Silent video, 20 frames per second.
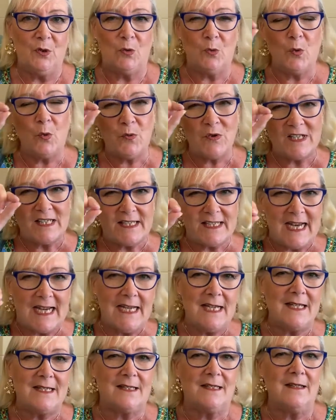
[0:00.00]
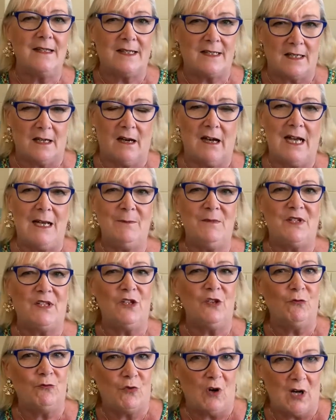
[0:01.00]
and all the dates and the times
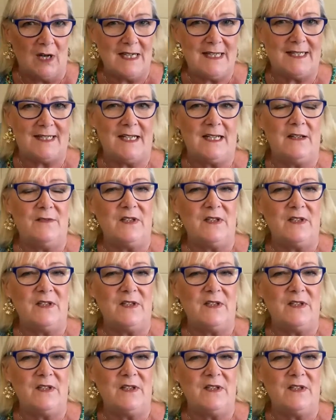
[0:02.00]
and the rising